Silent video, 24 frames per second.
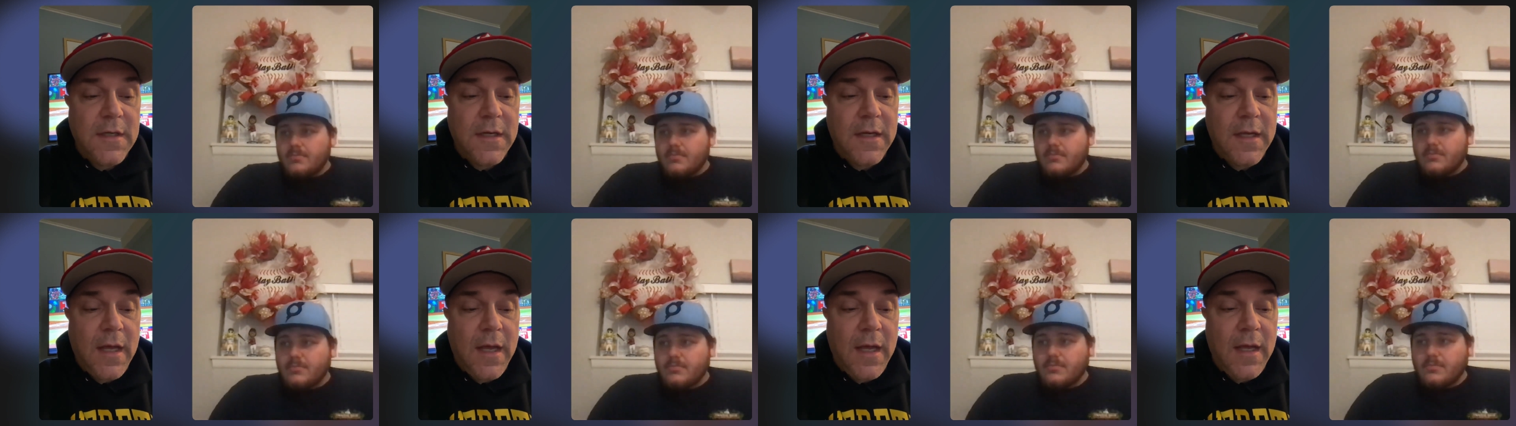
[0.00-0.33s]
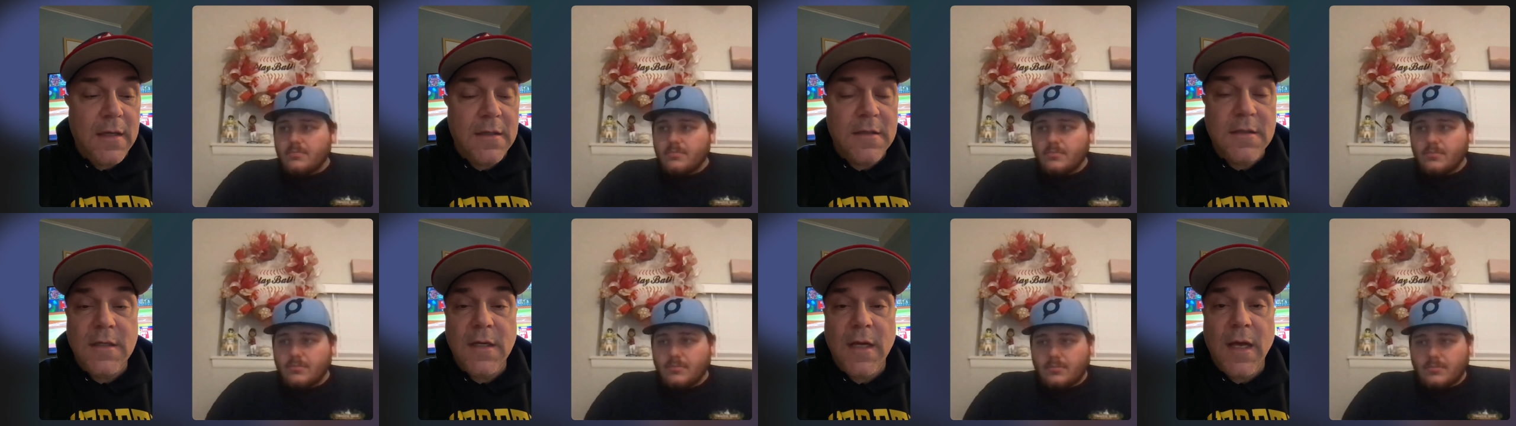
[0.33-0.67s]
Speaker 1: They
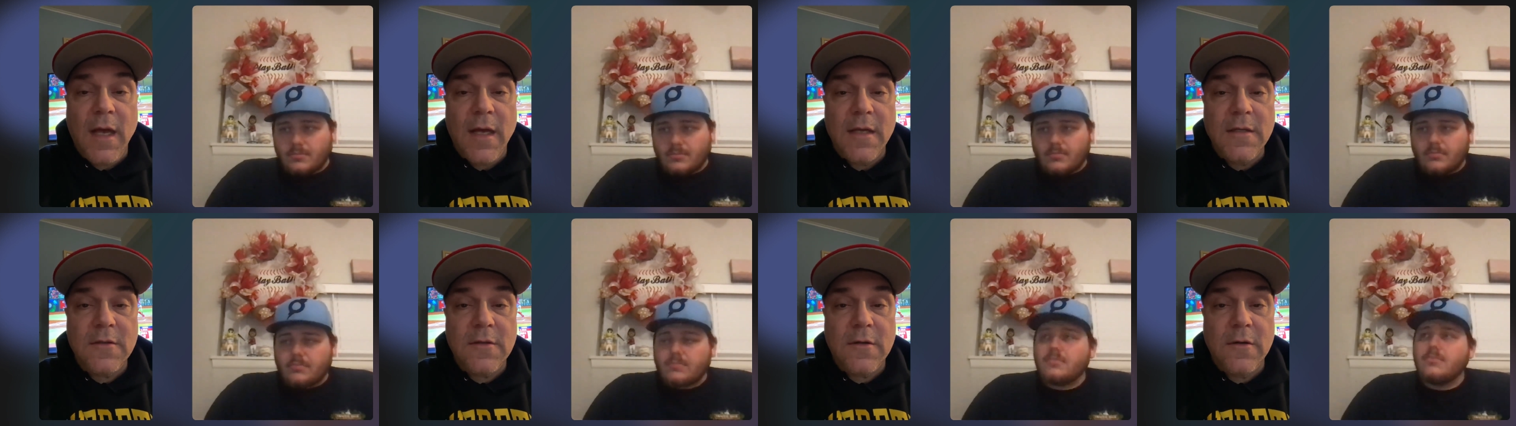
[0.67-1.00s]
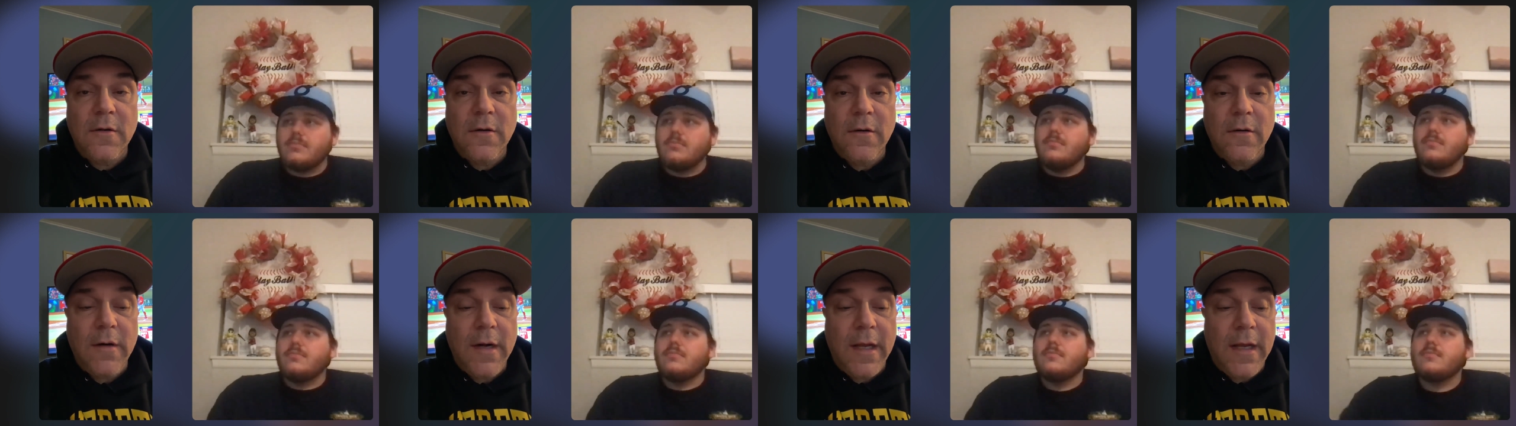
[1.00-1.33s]
got
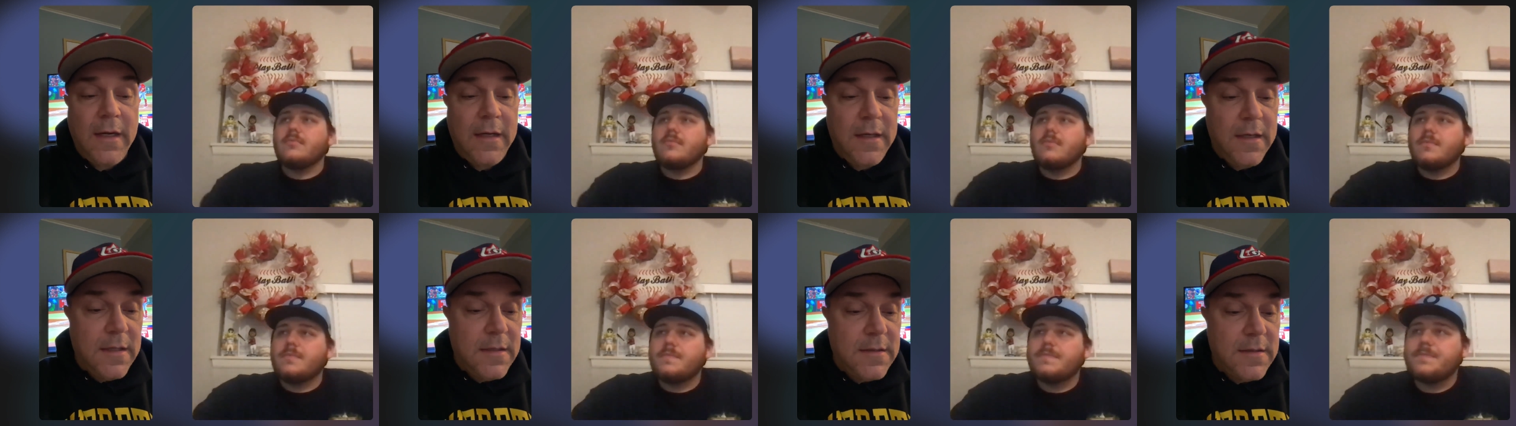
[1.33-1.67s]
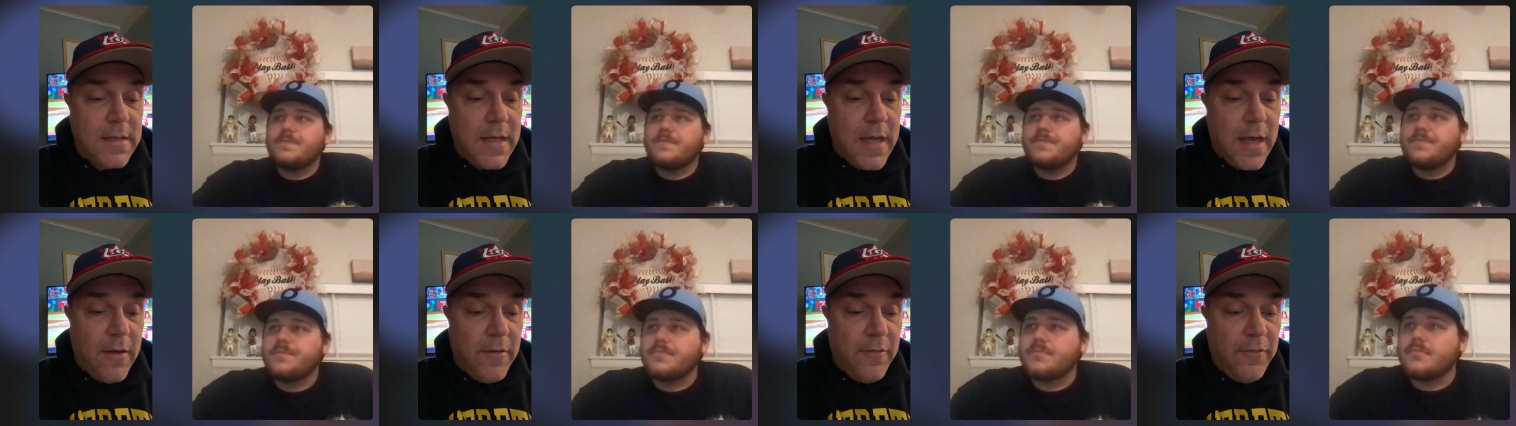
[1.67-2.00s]
Teoscar
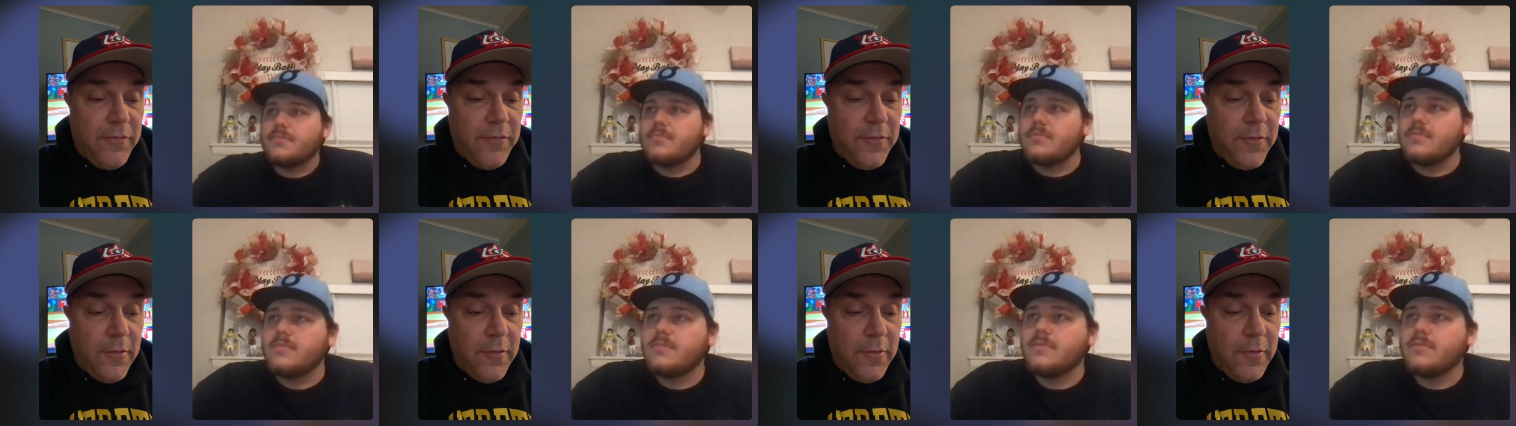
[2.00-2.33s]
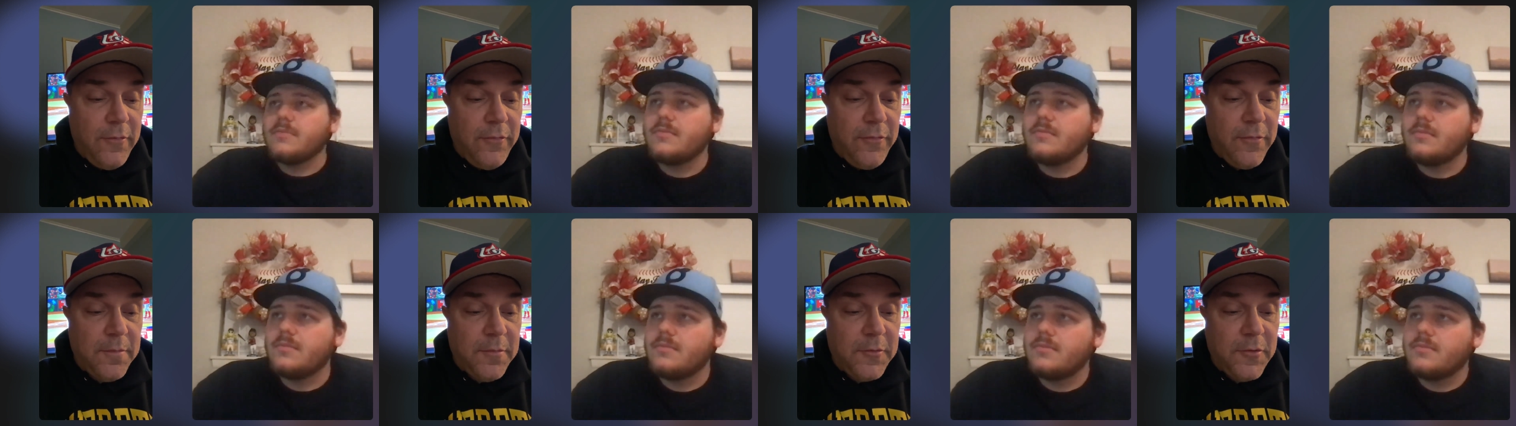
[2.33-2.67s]
Hernandez,
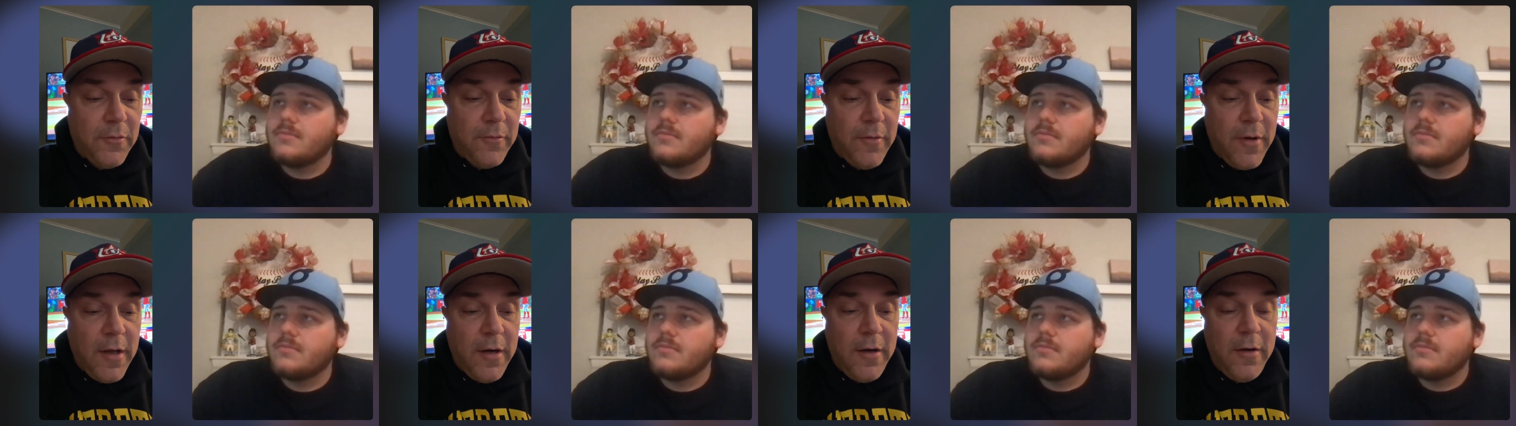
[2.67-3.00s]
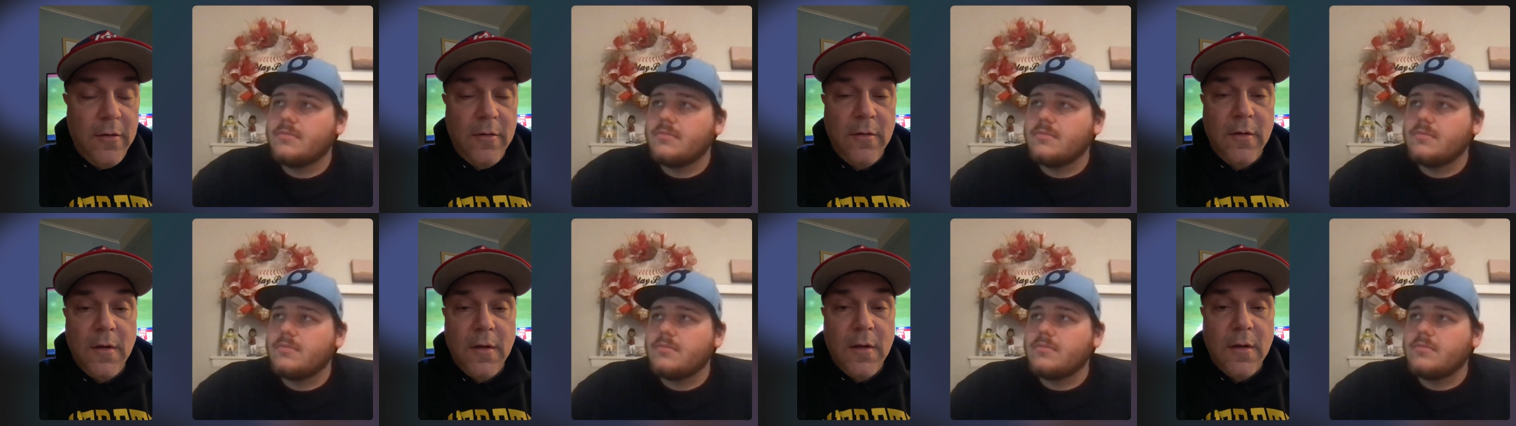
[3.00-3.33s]
outfielder from
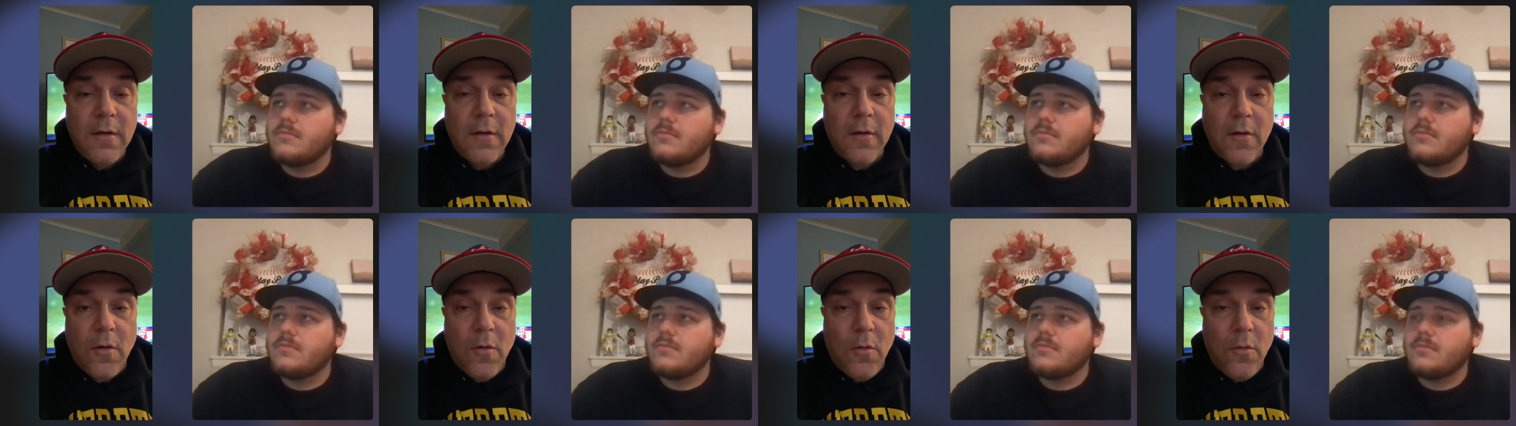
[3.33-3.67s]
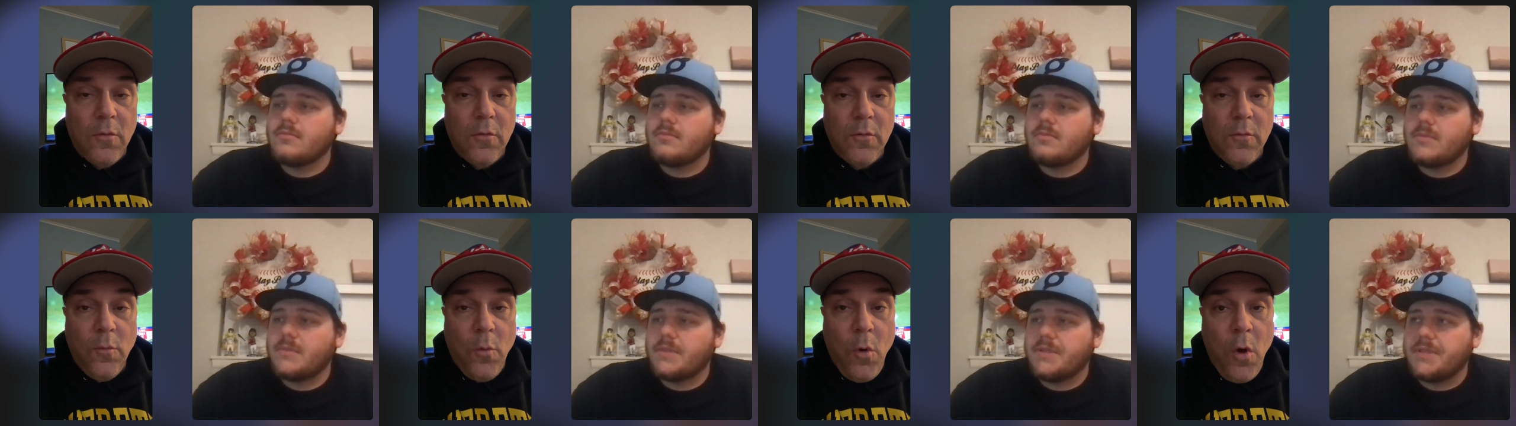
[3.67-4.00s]
Toronto,
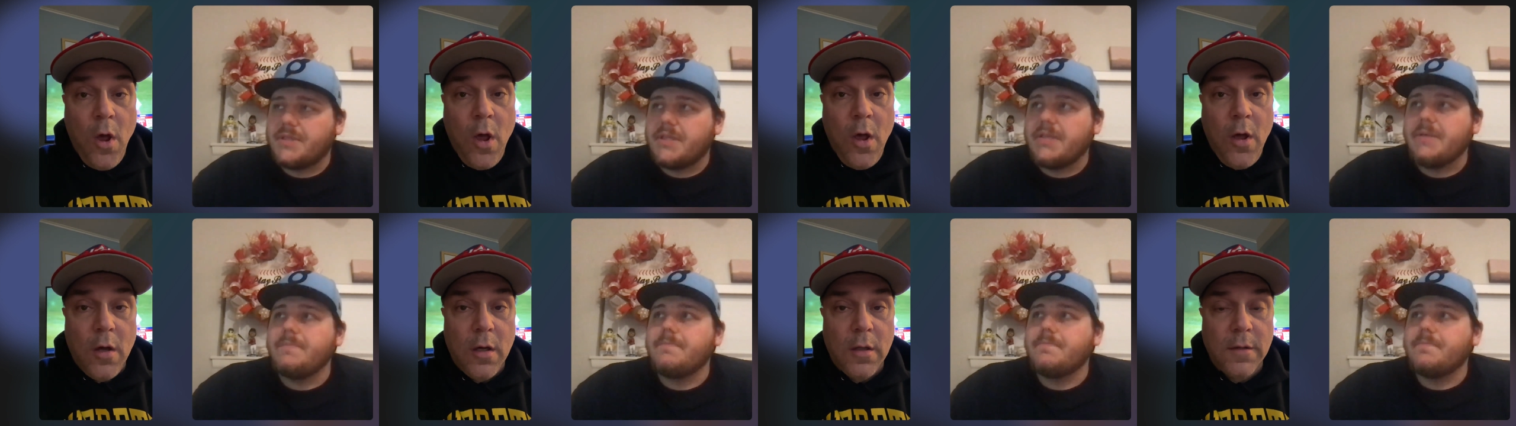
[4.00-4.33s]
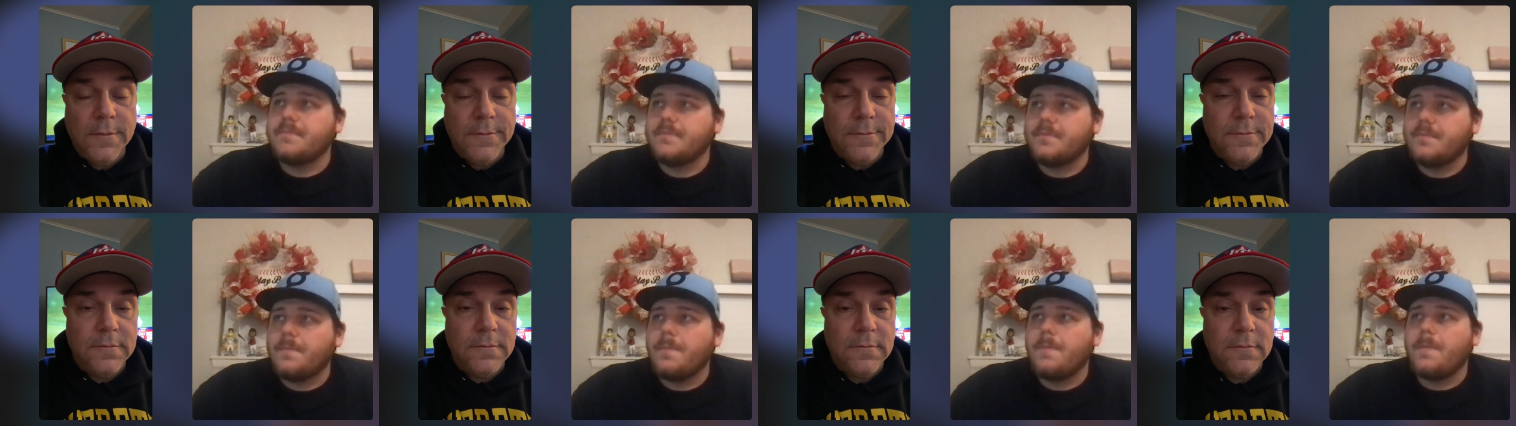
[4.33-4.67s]
Kolten Wong,